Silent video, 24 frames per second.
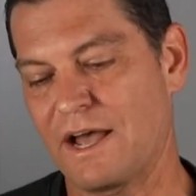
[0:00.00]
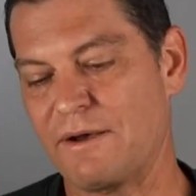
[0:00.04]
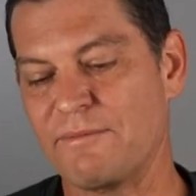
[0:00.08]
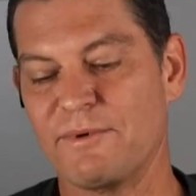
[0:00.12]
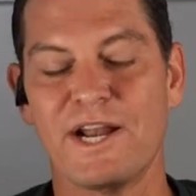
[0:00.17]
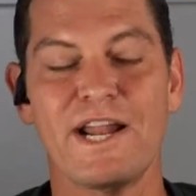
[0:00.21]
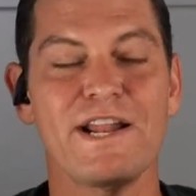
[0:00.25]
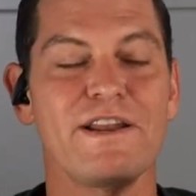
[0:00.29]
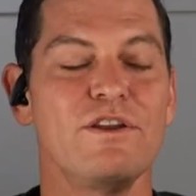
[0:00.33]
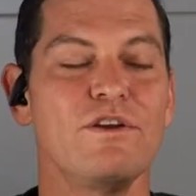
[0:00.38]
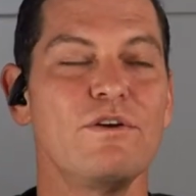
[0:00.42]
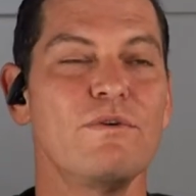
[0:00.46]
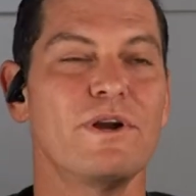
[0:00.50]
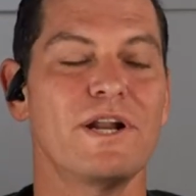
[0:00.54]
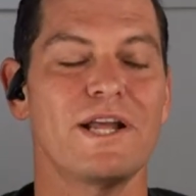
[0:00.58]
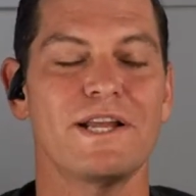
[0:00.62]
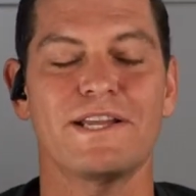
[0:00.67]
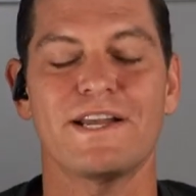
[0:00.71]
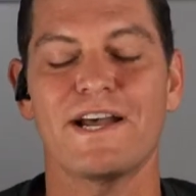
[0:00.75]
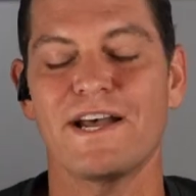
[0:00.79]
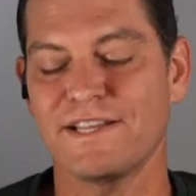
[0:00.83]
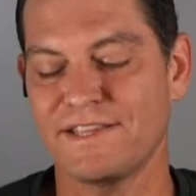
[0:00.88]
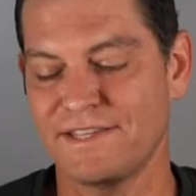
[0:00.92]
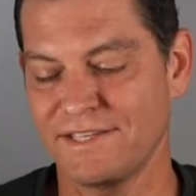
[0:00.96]
But I knew when
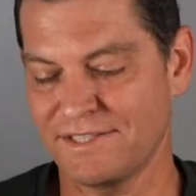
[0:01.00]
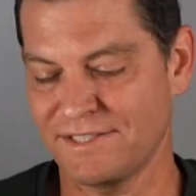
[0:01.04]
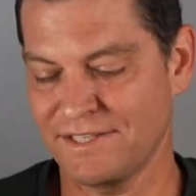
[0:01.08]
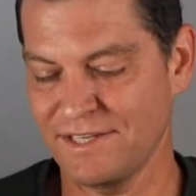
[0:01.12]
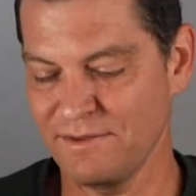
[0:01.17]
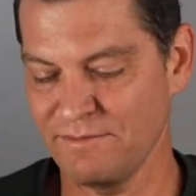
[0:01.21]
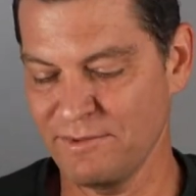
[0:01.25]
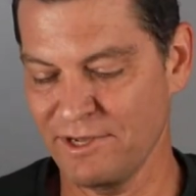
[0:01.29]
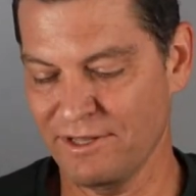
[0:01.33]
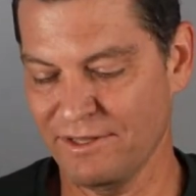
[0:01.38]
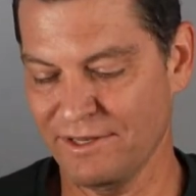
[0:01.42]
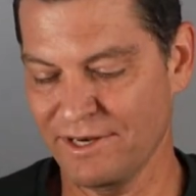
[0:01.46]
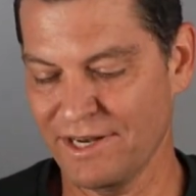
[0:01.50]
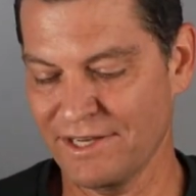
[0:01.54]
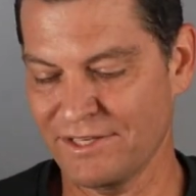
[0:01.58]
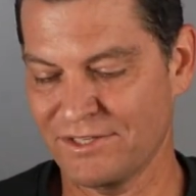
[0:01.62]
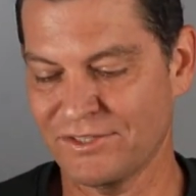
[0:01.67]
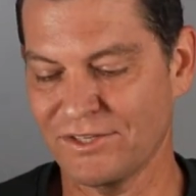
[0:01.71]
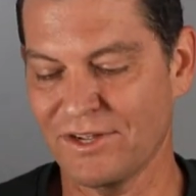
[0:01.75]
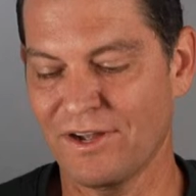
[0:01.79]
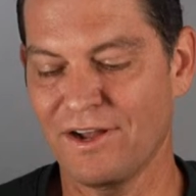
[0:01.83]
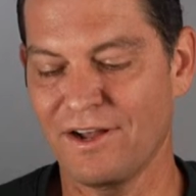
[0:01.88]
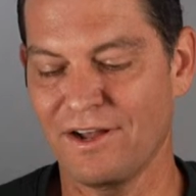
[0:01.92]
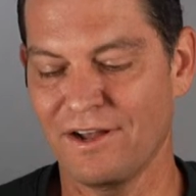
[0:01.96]
I got this email and I
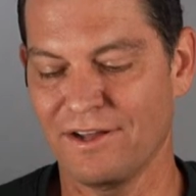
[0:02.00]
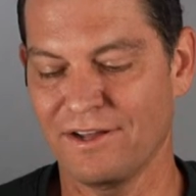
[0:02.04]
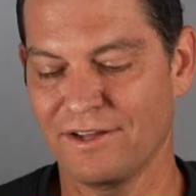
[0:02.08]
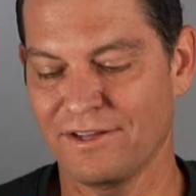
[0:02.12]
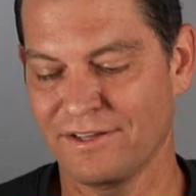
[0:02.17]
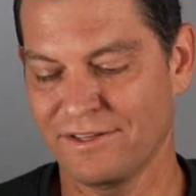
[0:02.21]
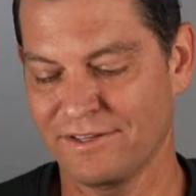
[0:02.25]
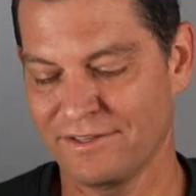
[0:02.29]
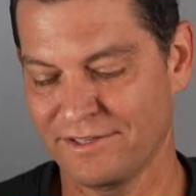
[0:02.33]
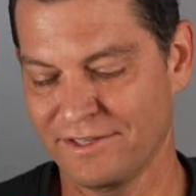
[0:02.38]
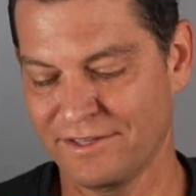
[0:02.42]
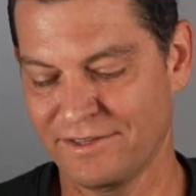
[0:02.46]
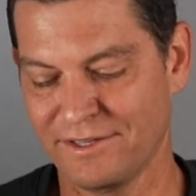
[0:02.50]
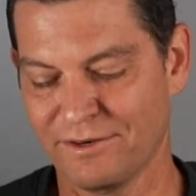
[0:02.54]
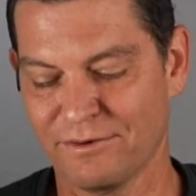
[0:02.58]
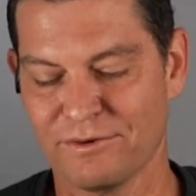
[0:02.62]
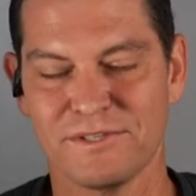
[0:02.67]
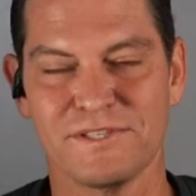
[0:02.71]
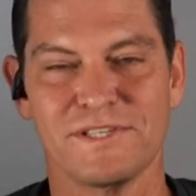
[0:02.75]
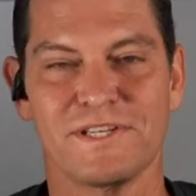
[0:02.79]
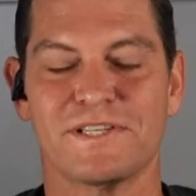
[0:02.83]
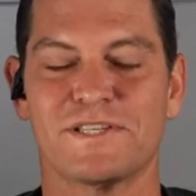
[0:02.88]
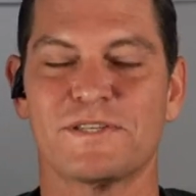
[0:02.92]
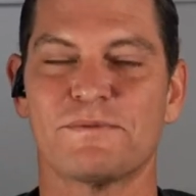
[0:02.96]
saw that there
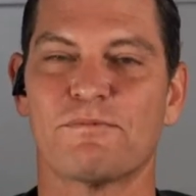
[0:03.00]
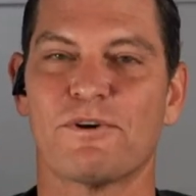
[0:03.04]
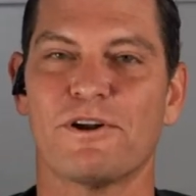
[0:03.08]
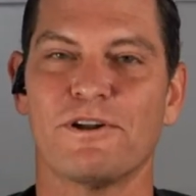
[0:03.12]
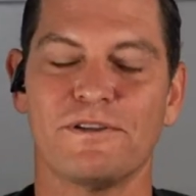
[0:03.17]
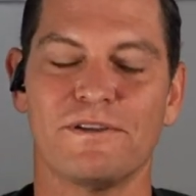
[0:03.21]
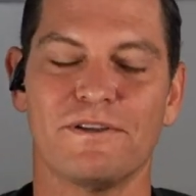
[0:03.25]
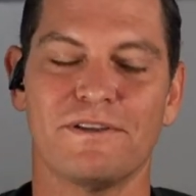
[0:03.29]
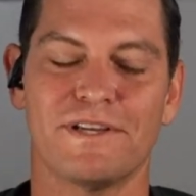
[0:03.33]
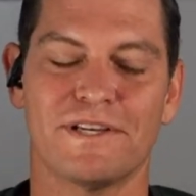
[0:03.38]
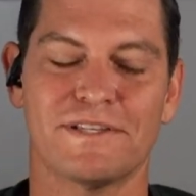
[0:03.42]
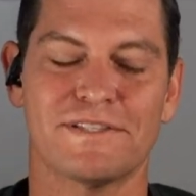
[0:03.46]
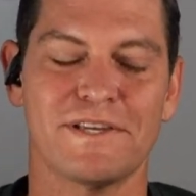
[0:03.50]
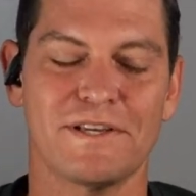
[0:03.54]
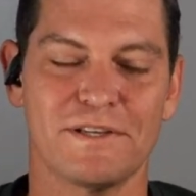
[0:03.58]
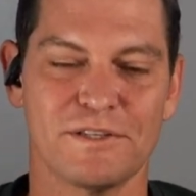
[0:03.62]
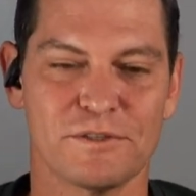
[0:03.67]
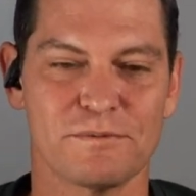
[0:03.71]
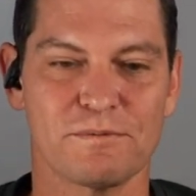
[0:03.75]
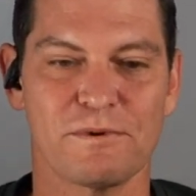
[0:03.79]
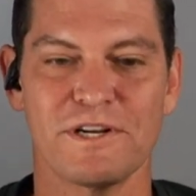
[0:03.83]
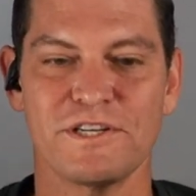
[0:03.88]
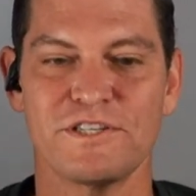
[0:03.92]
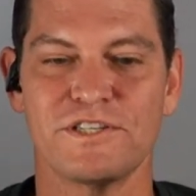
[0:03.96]
was an Excel
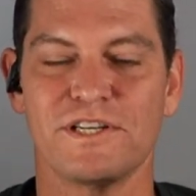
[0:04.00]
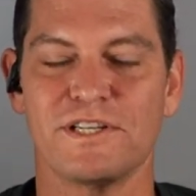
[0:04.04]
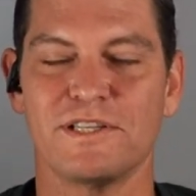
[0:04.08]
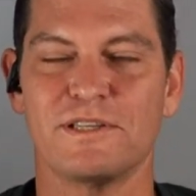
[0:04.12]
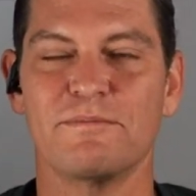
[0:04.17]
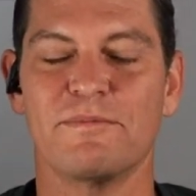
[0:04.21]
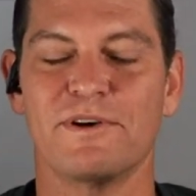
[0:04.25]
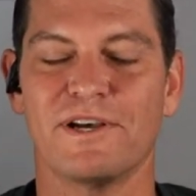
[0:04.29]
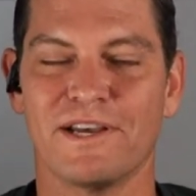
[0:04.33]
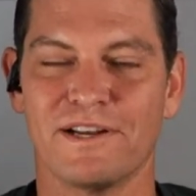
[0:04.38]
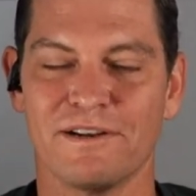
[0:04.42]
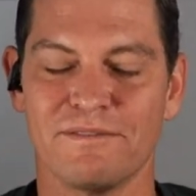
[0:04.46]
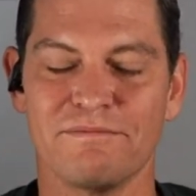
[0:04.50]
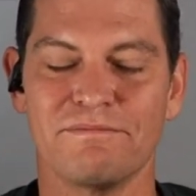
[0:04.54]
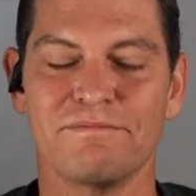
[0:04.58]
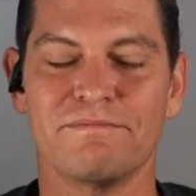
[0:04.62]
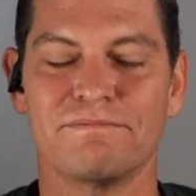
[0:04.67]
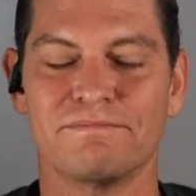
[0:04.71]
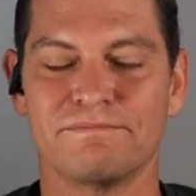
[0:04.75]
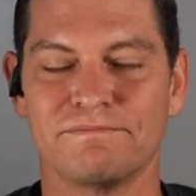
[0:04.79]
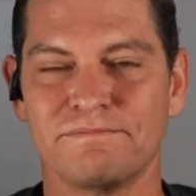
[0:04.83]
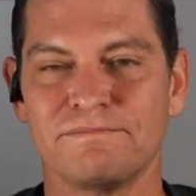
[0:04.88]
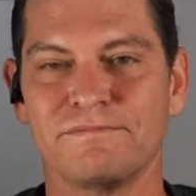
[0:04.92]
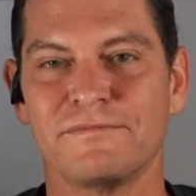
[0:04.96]
spreadsheet at the bottom
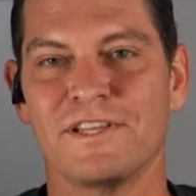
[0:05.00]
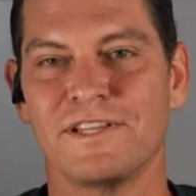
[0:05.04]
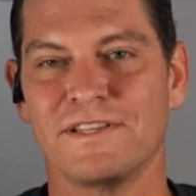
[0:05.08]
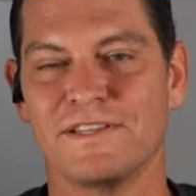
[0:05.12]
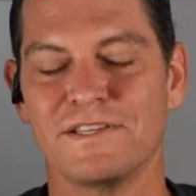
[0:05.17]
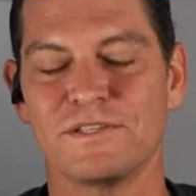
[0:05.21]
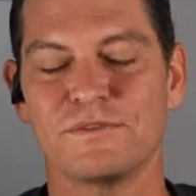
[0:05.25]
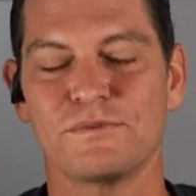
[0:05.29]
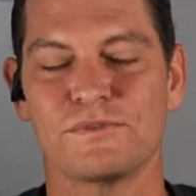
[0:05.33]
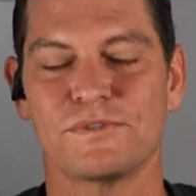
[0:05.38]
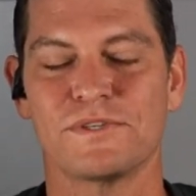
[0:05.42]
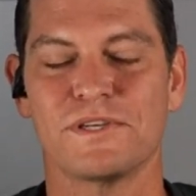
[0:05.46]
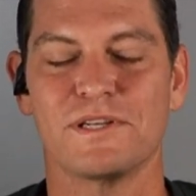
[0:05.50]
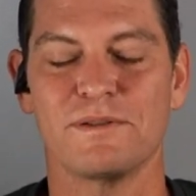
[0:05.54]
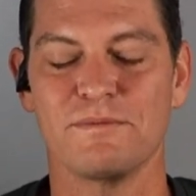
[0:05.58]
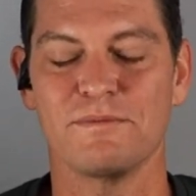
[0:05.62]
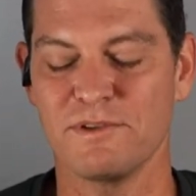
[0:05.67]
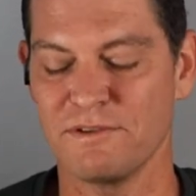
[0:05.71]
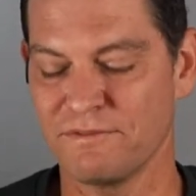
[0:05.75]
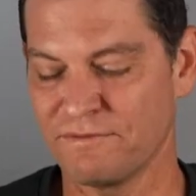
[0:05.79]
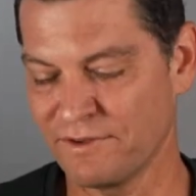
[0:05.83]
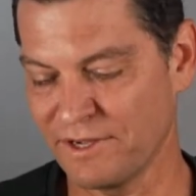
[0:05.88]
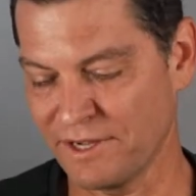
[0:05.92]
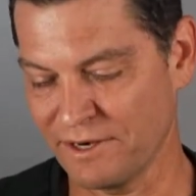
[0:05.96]
that this was going to
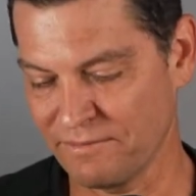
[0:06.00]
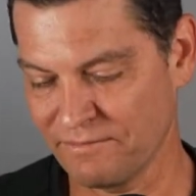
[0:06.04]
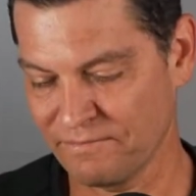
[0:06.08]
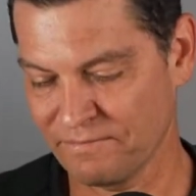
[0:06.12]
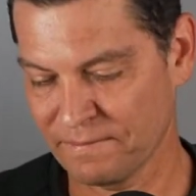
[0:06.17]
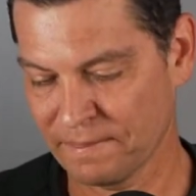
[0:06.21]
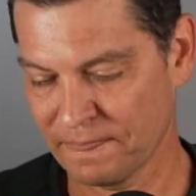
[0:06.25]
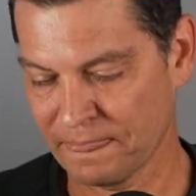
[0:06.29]
be fun.